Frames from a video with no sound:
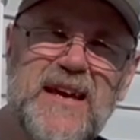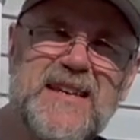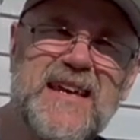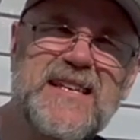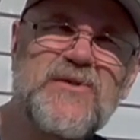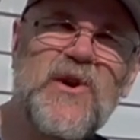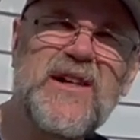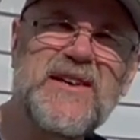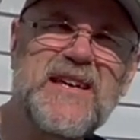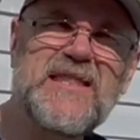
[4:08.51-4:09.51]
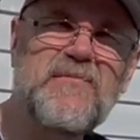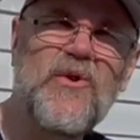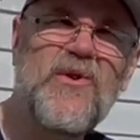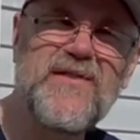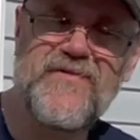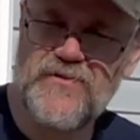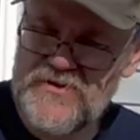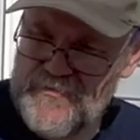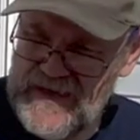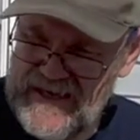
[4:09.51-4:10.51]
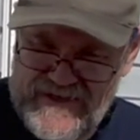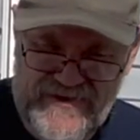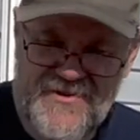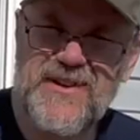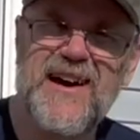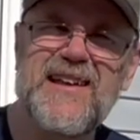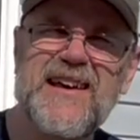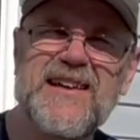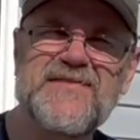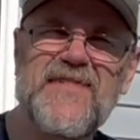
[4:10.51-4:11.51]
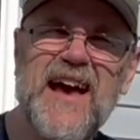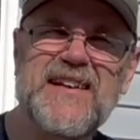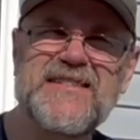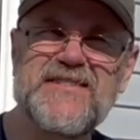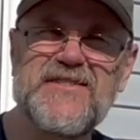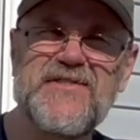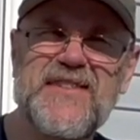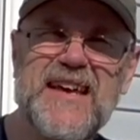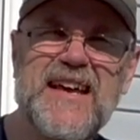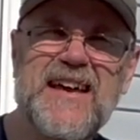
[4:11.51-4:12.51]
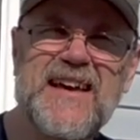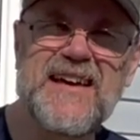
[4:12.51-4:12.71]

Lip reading: it takes a while to get them going to full speed. So they're not as fast as you'd think,